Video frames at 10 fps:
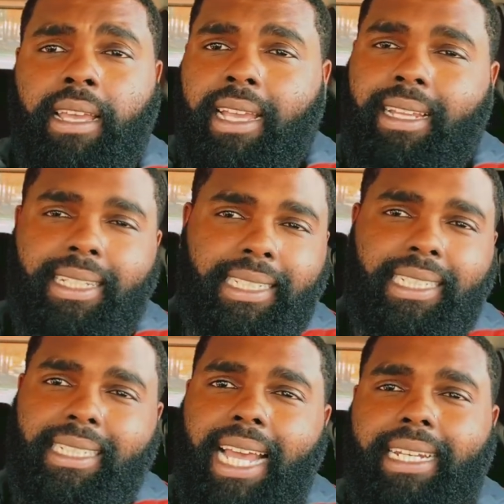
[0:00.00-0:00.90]
And it's,
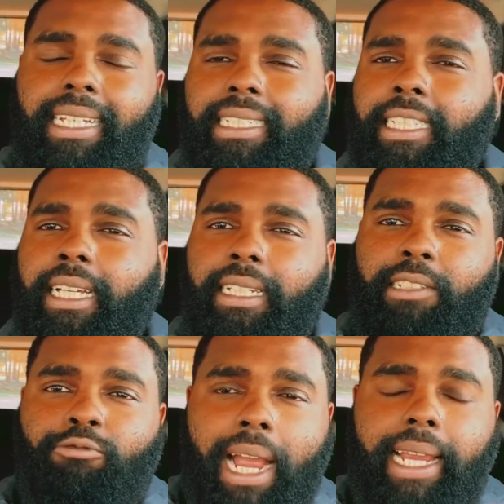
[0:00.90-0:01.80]
it's not necessarily
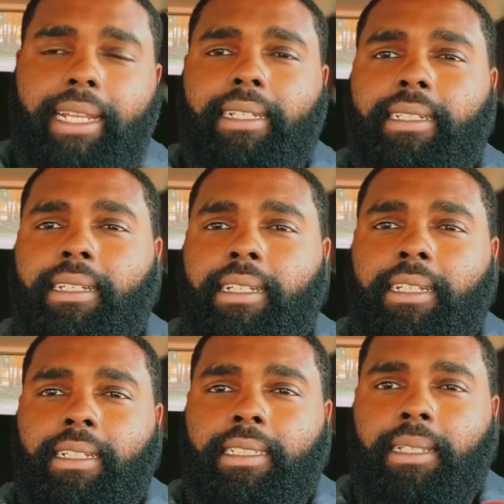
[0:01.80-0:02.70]
right
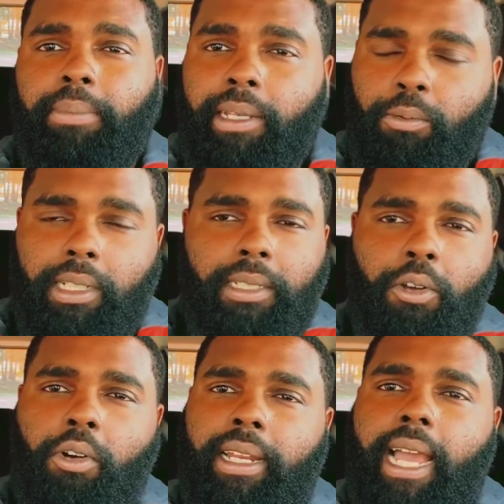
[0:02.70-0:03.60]
to be what's
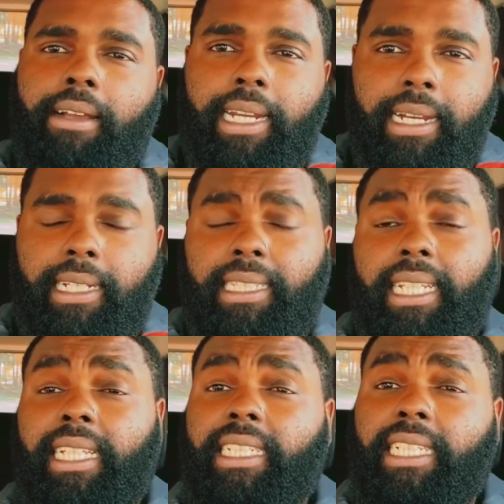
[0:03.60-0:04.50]
going out here into
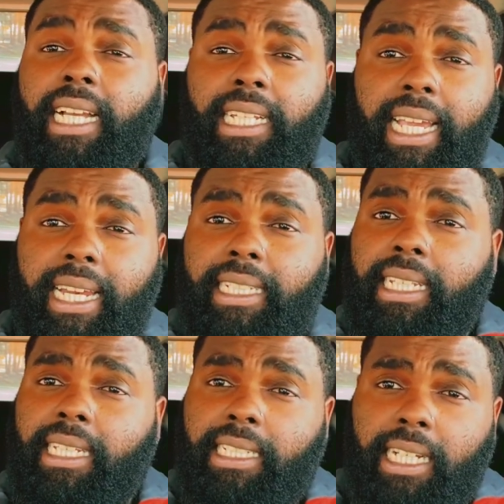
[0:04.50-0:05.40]
these young ladies
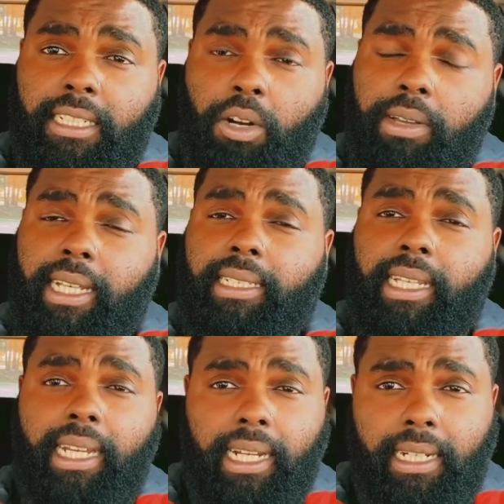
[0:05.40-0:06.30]
and these young queens'
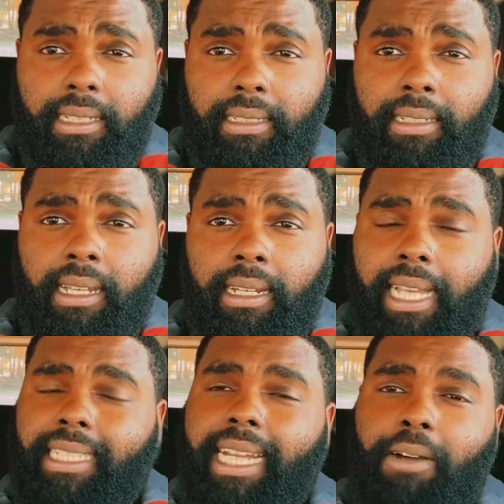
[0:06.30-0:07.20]
ears.
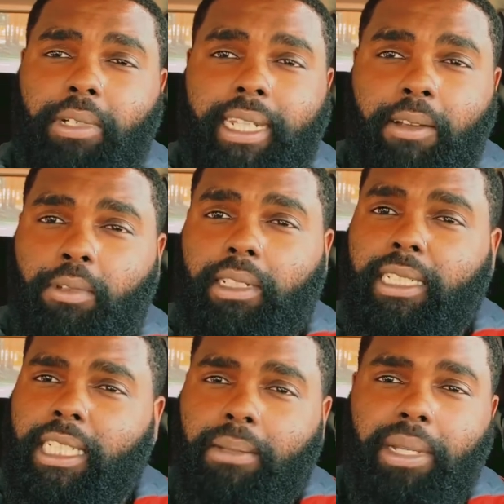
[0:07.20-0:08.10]
That's not what they want,
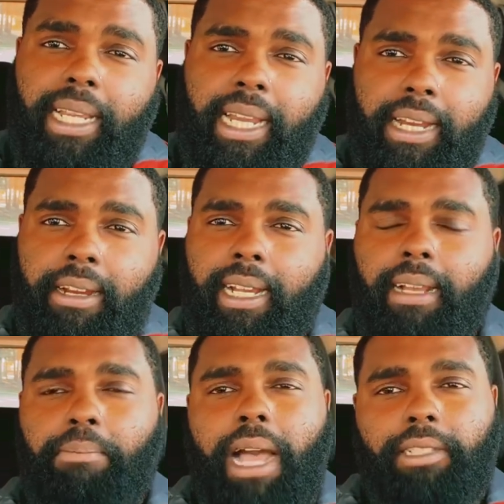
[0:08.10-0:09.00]
should be hearing
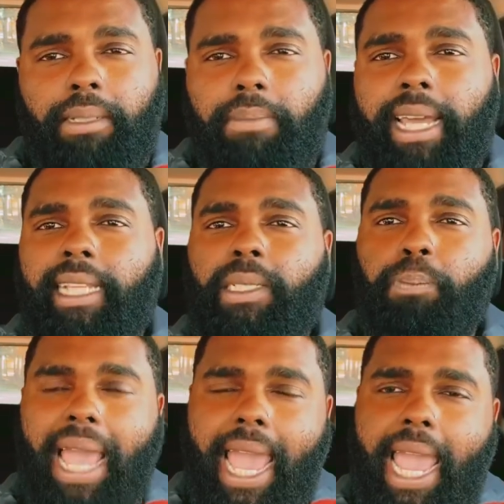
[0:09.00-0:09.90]
about somebody's
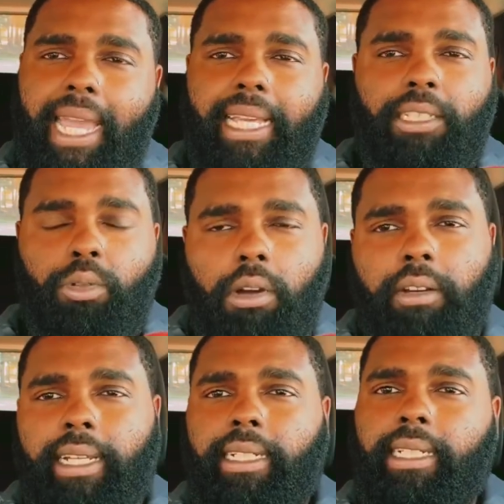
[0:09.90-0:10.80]
bag and
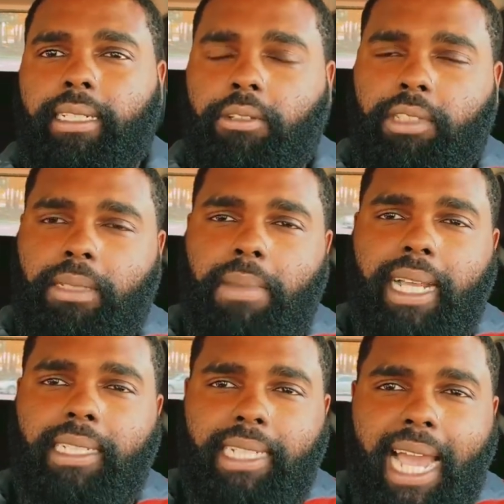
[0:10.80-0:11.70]
twerking and on
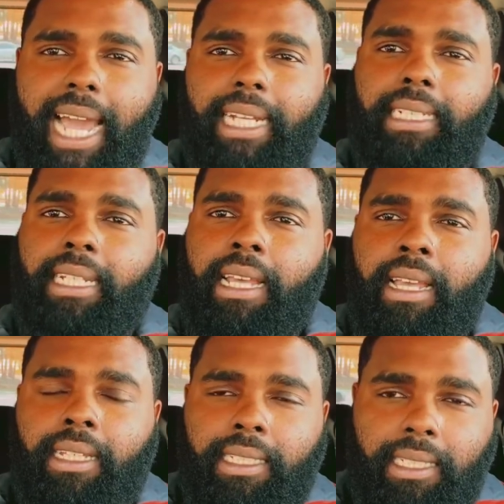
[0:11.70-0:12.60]
somebody's yacht and
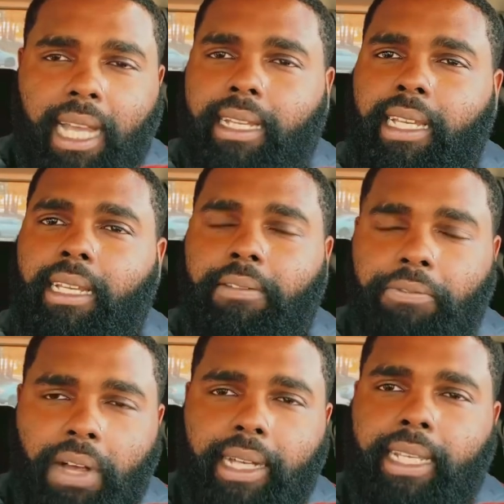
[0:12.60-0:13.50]
sucking and
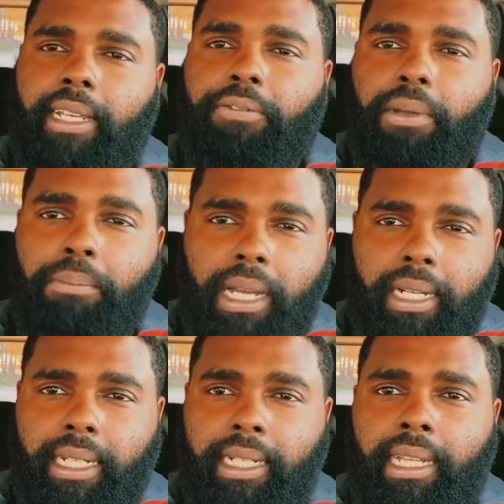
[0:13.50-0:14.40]
fucking for
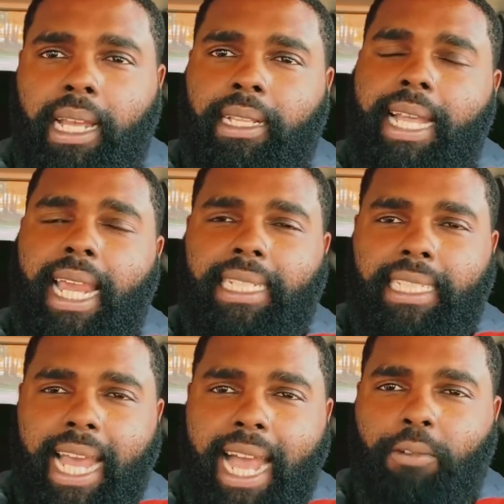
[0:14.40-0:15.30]
money. That is
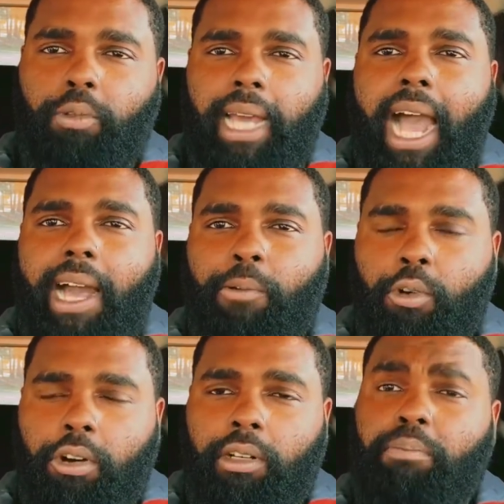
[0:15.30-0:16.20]
not what I
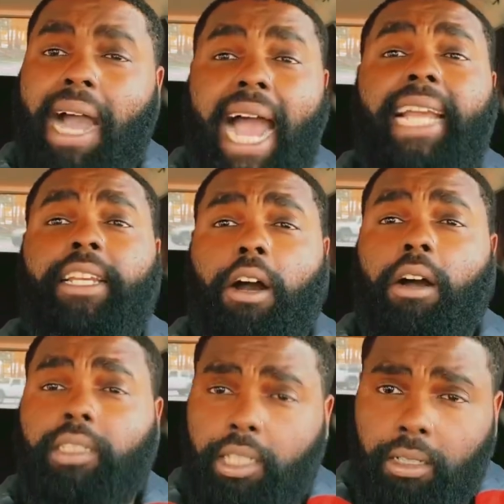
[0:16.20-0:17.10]
want my
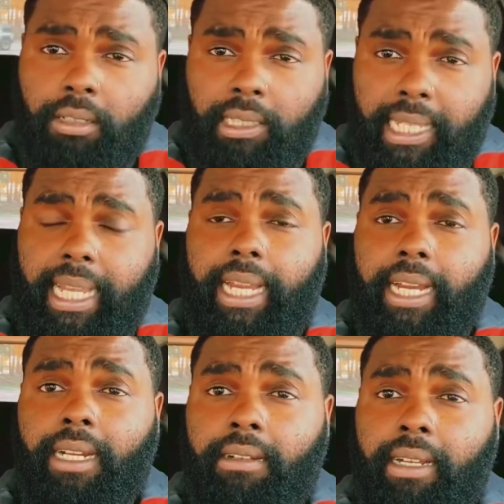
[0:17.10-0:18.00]
daughter to
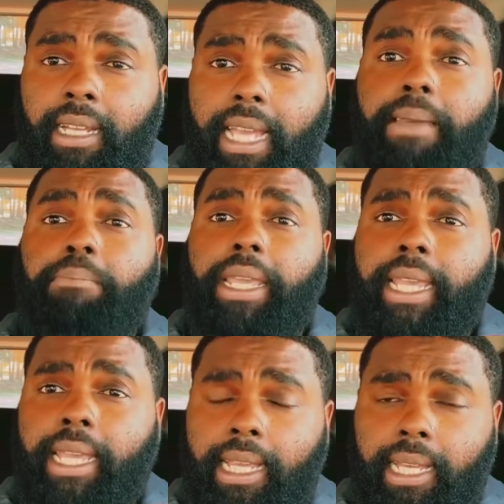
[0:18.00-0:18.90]
hear and be.